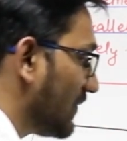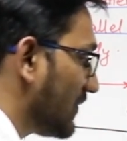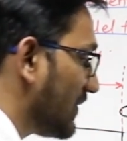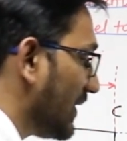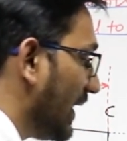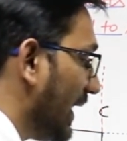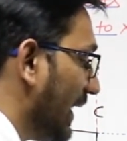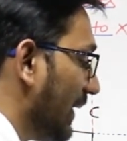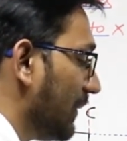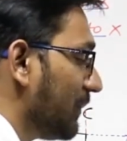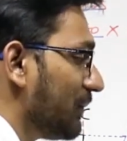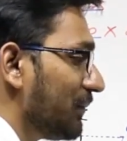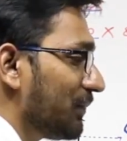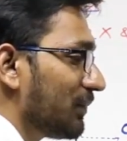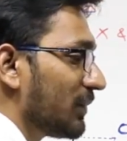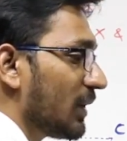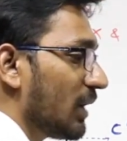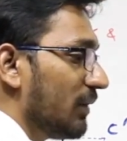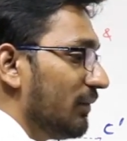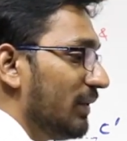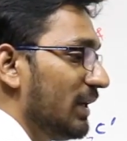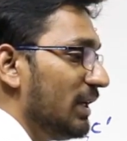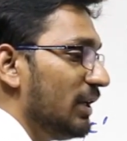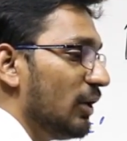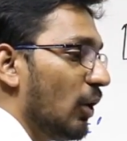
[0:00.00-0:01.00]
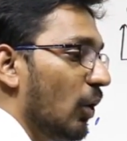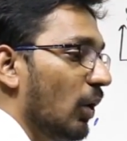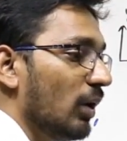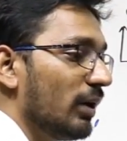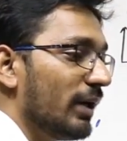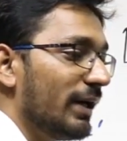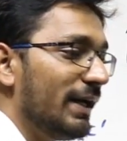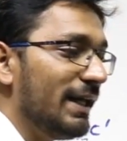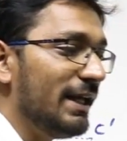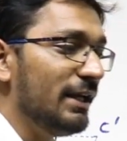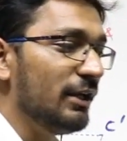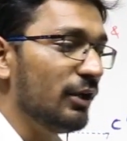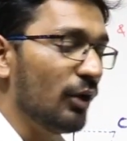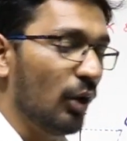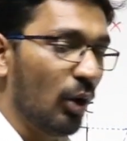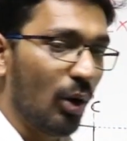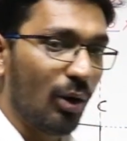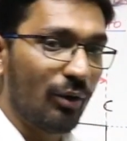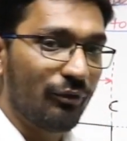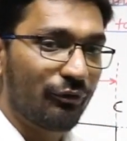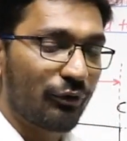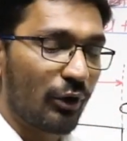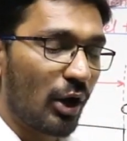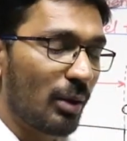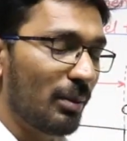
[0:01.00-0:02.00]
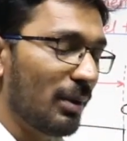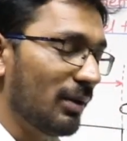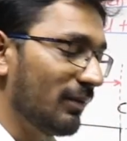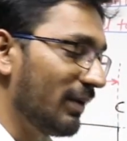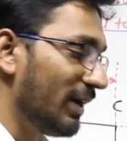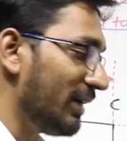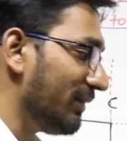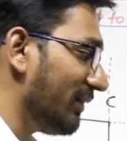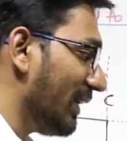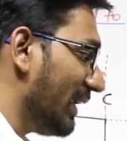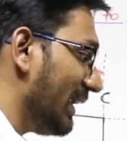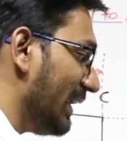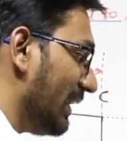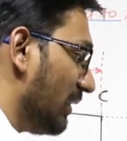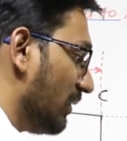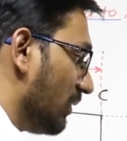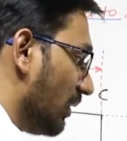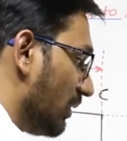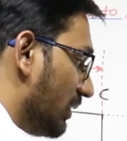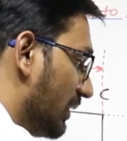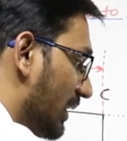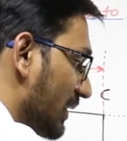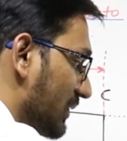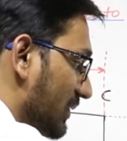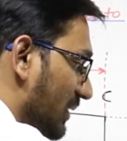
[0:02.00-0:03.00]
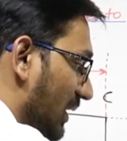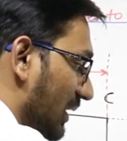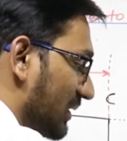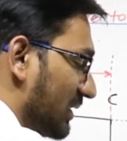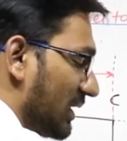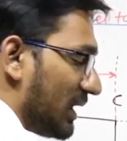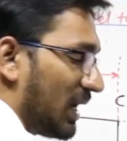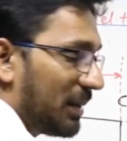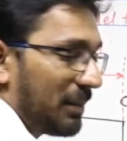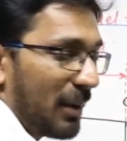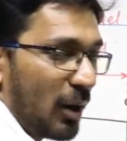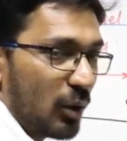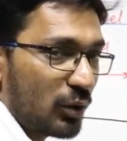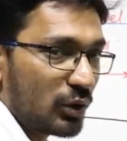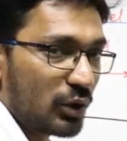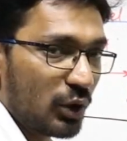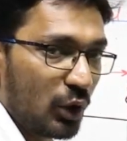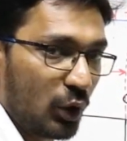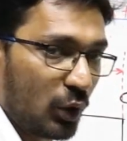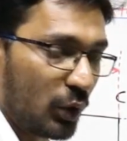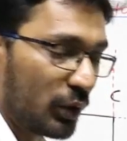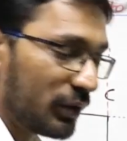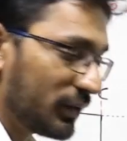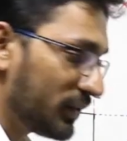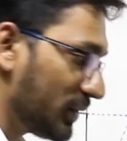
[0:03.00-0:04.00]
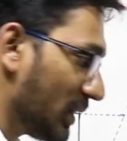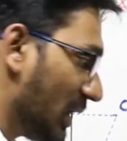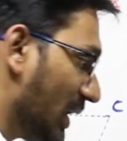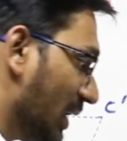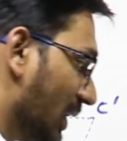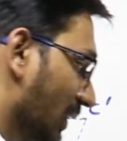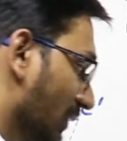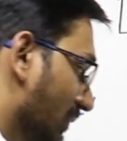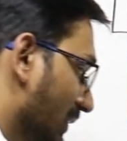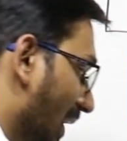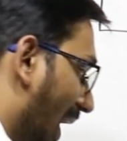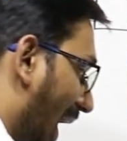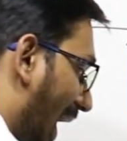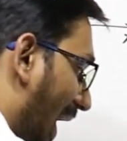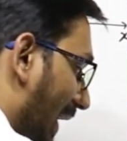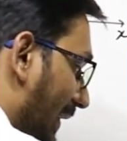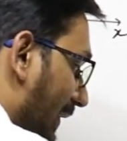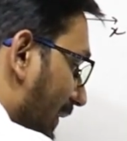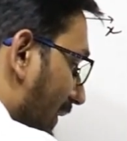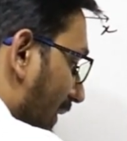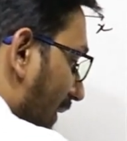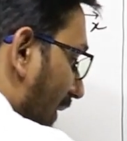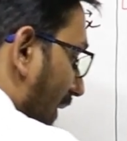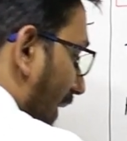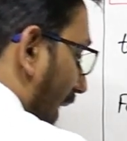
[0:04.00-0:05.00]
say, we already know from our very good discussion about loads that